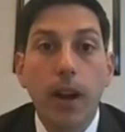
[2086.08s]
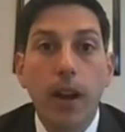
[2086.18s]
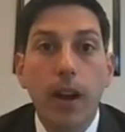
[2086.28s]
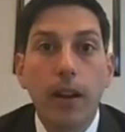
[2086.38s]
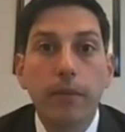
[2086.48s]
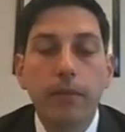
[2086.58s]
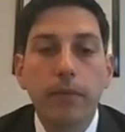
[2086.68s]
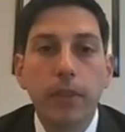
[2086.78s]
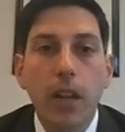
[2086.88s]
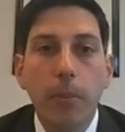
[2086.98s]
A
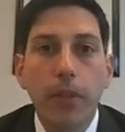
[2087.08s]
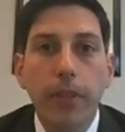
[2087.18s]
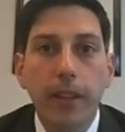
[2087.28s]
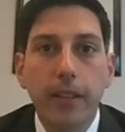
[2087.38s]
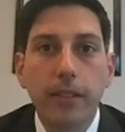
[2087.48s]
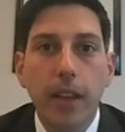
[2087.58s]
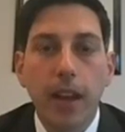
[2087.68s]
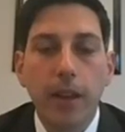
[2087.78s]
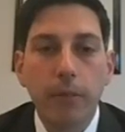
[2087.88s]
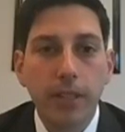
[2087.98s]
couple things,
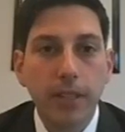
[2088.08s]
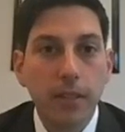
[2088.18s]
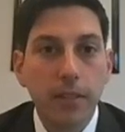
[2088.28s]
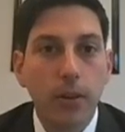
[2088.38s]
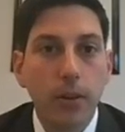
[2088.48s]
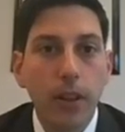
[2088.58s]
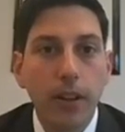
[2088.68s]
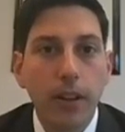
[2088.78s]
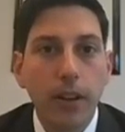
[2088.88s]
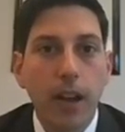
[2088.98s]
and we discussed this
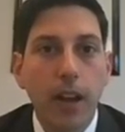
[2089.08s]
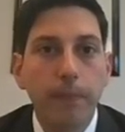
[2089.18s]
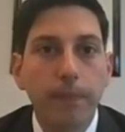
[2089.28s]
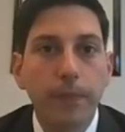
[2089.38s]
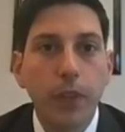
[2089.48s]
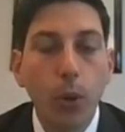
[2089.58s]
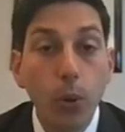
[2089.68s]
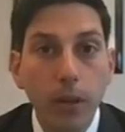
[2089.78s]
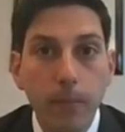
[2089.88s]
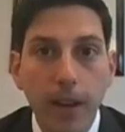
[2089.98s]
earlier.
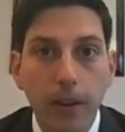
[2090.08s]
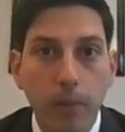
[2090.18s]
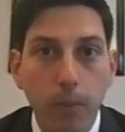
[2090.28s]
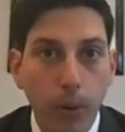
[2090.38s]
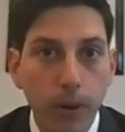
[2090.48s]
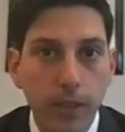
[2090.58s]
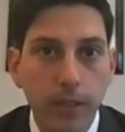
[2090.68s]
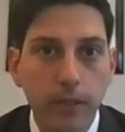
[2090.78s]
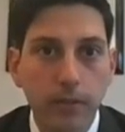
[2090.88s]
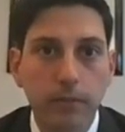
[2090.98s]
Who can make a report?
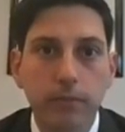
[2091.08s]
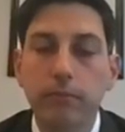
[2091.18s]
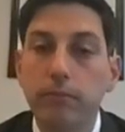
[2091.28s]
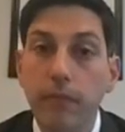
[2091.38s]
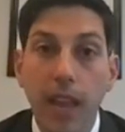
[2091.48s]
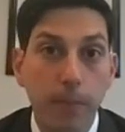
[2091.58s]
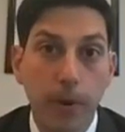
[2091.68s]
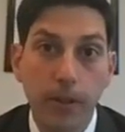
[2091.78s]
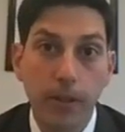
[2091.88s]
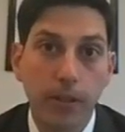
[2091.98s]
Any
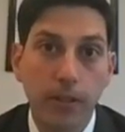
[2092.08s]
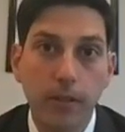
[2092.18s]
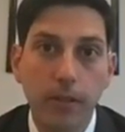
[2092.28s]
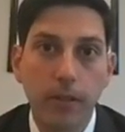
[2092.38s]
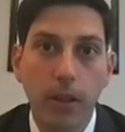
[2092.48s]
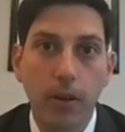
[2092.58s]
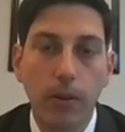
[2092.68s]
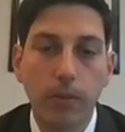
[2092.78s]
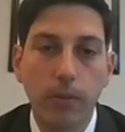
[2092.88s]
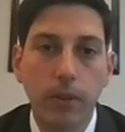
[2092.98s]
person.
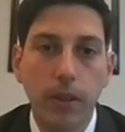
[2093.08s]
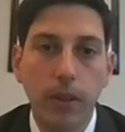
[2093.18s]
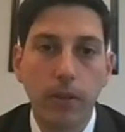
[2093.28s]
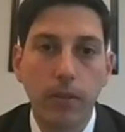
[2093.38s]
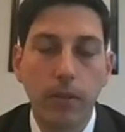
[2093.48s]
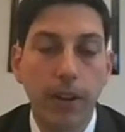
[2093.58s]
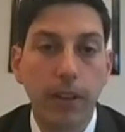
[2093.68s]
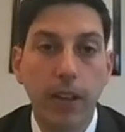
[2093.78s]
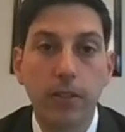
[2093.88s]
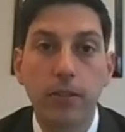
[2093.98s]
So the
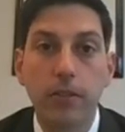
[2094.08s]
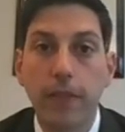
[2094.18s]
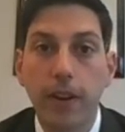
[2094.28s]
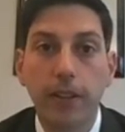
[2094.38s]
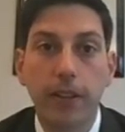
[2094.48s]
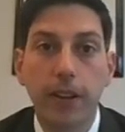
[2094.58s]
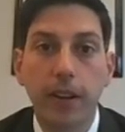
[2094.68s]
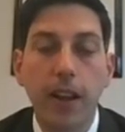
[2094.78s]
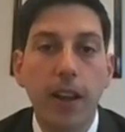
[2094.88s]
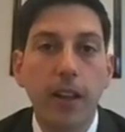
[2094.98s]
regulations are very
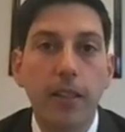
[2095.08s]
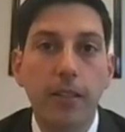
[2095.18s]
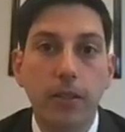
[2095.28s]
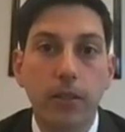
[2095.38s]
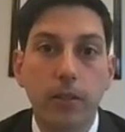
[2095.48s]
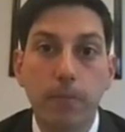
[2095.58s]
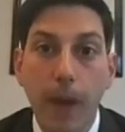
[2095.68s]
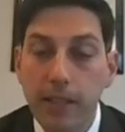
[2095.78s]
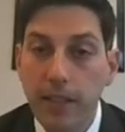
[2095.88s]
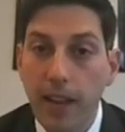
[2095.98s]
clear. This includes
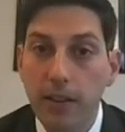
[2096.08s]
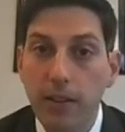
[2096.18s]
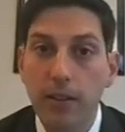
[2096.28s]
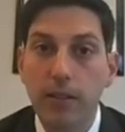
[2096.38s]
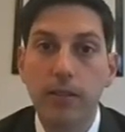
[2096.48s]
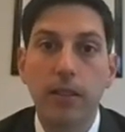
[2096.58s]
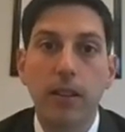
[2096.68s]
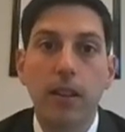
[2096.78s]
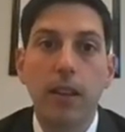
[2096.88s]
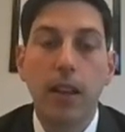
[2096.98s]
bystanders,
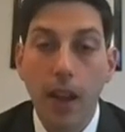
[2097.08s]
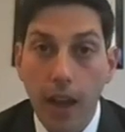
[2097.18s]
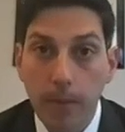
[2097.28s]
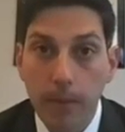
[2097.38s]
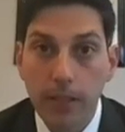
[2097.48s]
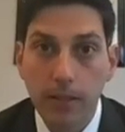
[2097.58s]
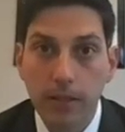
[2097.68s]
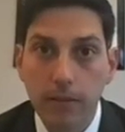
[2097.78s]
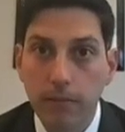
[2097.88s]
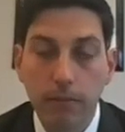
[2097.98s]

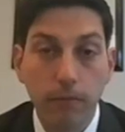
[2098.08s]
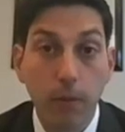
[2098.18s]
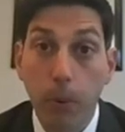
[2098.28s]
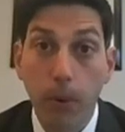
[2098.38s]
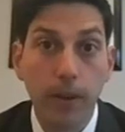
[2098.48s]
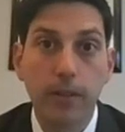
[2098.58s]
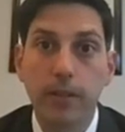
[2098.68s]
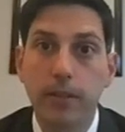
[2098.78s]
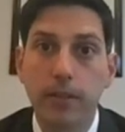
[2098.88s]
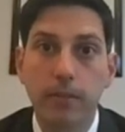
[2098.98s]
anonymous
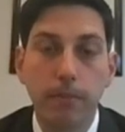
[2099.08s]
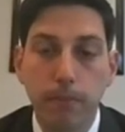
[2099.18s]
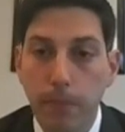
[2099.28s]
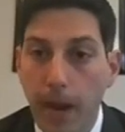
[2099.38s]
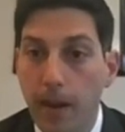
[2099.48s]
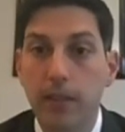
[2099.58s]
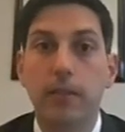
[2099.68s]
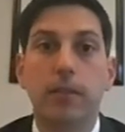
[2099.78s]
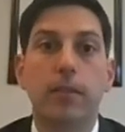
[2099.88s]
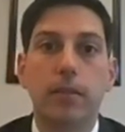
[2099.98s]
reports,
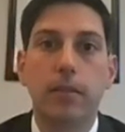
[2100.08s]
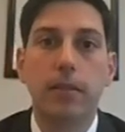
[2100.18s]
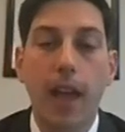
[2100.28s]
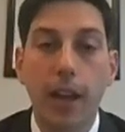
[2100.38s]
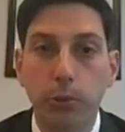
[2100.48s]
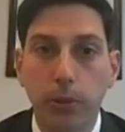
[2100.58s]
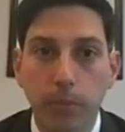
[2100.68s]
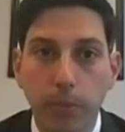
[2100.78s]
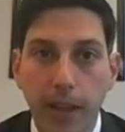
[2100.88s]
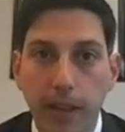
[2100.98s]
parents, the actual
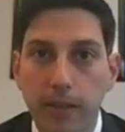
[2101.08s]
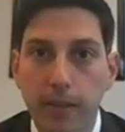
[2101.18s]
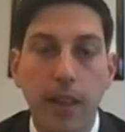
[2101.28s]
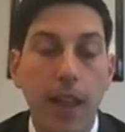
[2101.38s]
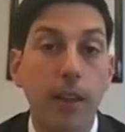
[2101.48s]
complainants.